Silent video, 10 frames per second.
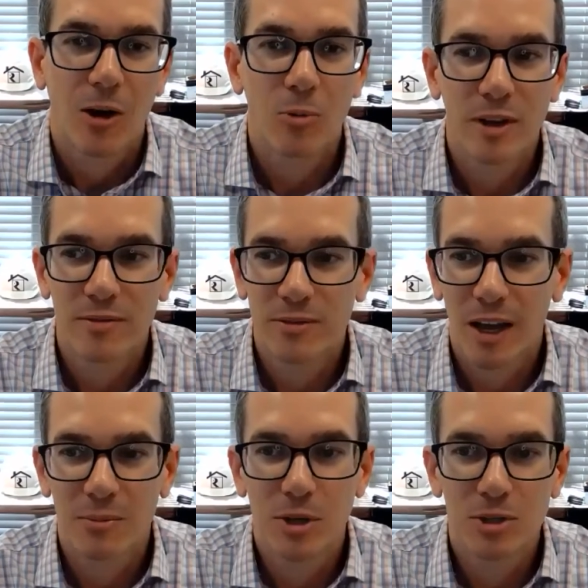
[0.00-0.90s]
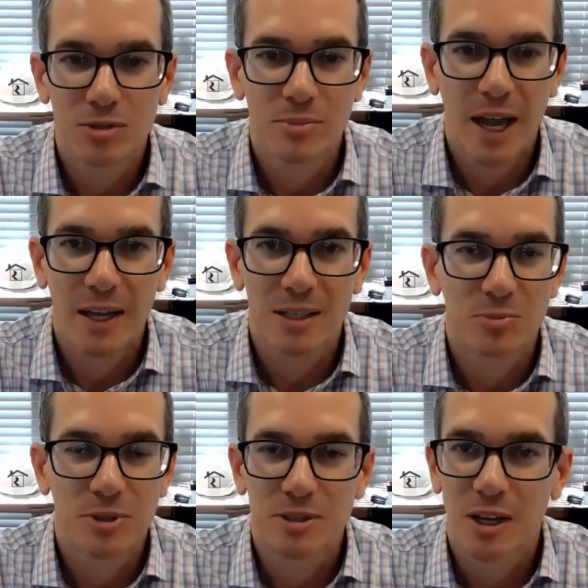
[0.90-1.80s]
Oh, we've got emotional
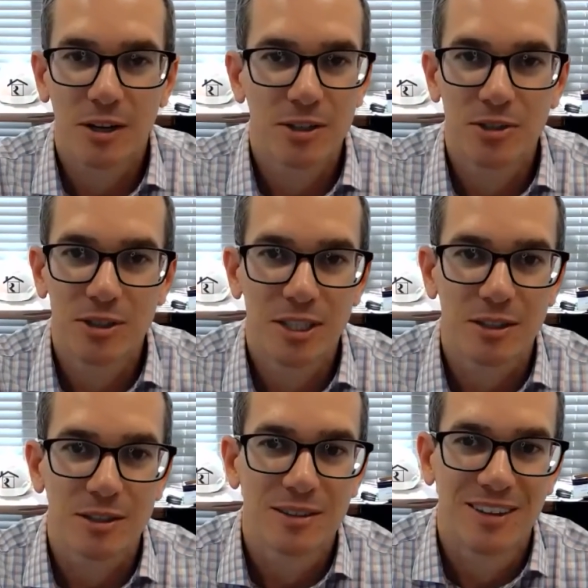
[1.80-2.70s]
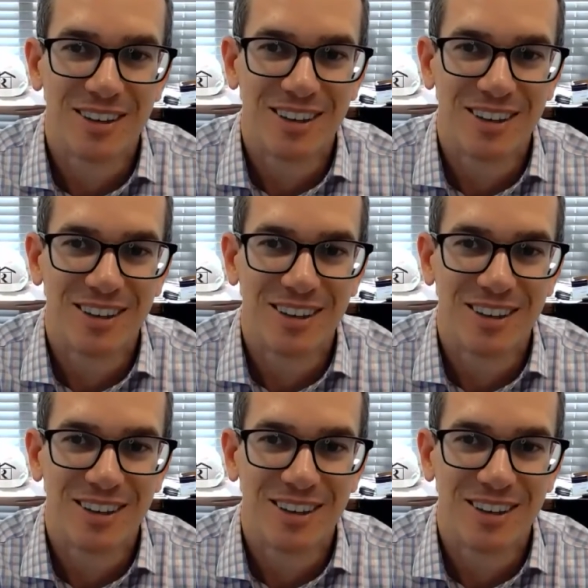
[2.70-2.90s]
baggage, but it's not on your deal.